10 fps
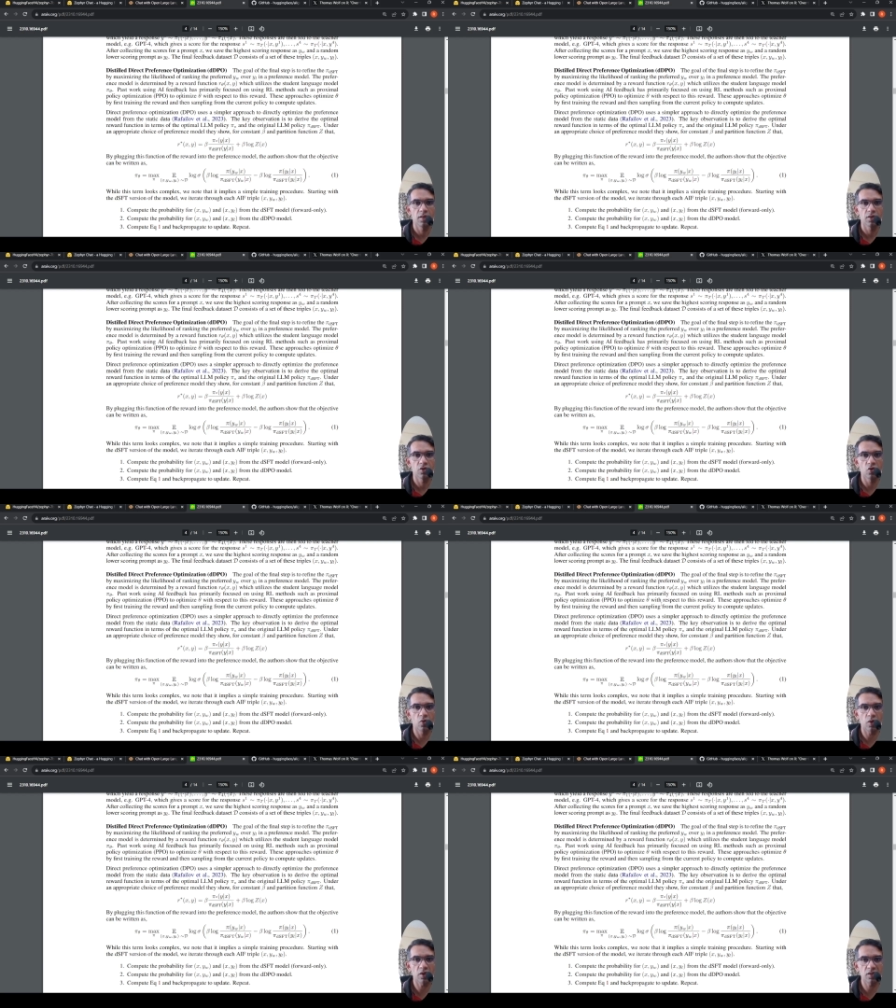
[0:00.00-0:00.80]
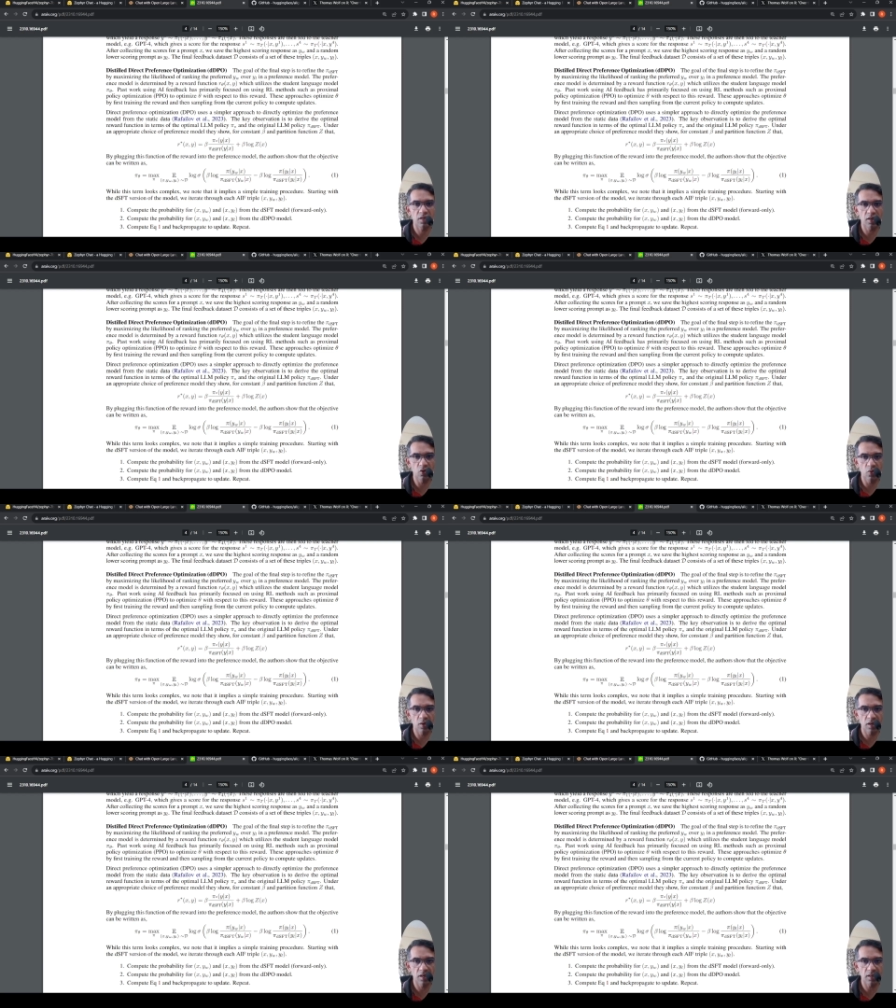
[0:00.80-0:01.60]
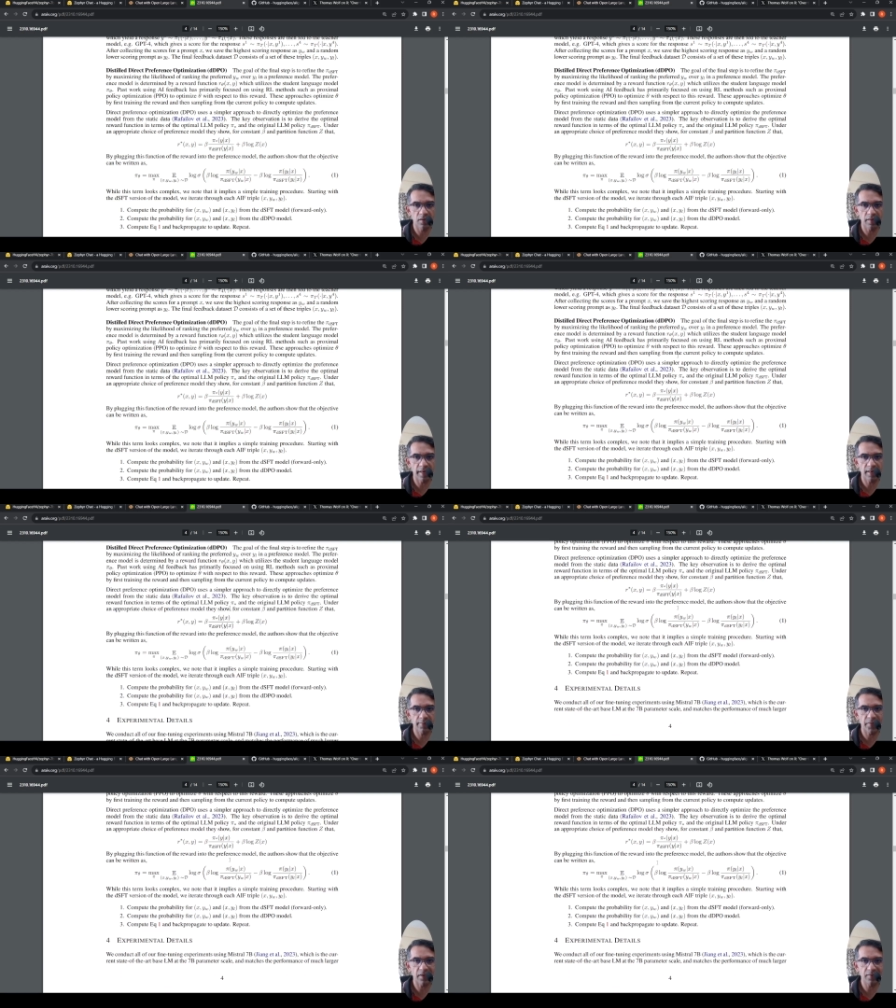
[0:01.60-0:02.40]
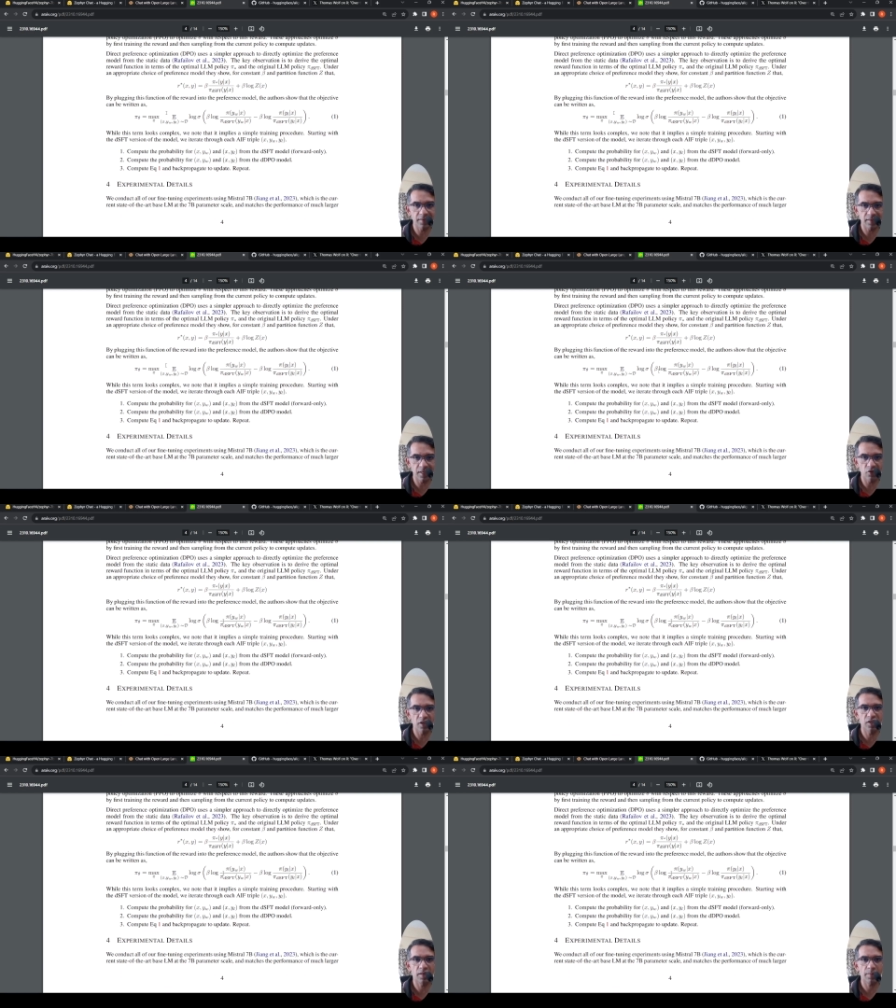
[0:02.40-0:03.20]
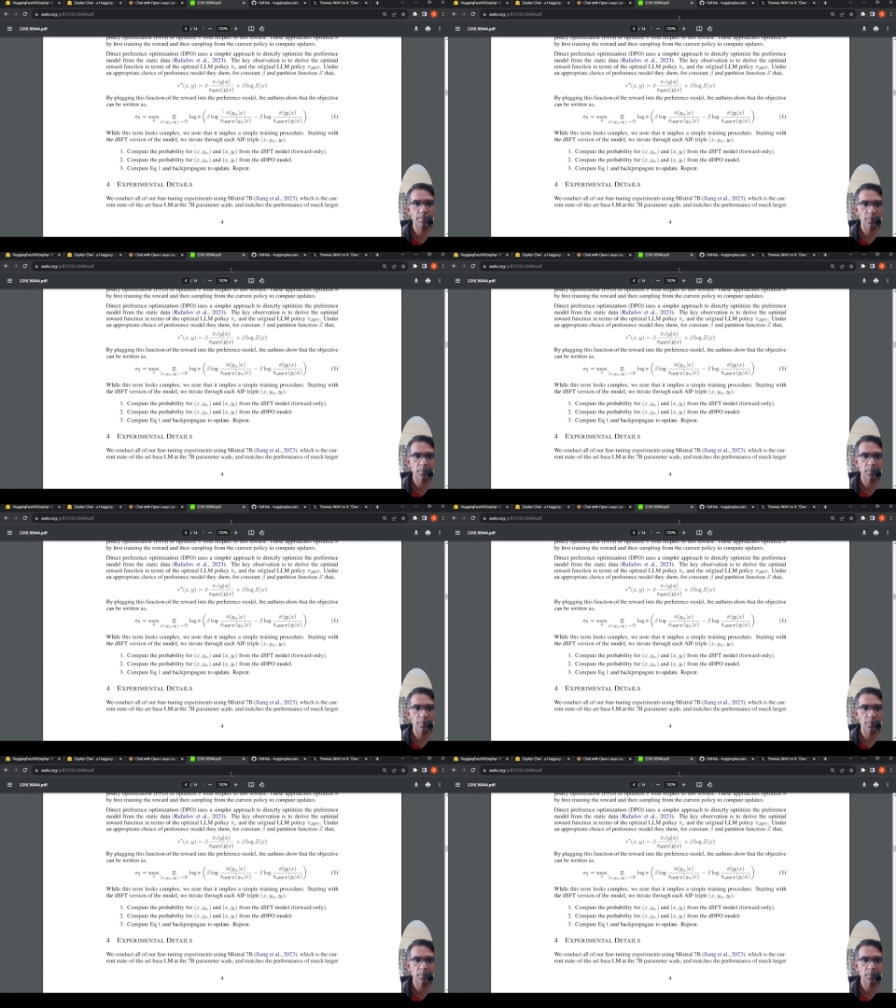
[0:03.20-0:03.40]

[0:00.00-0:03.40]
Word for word: So what is done over here is that there is this equation,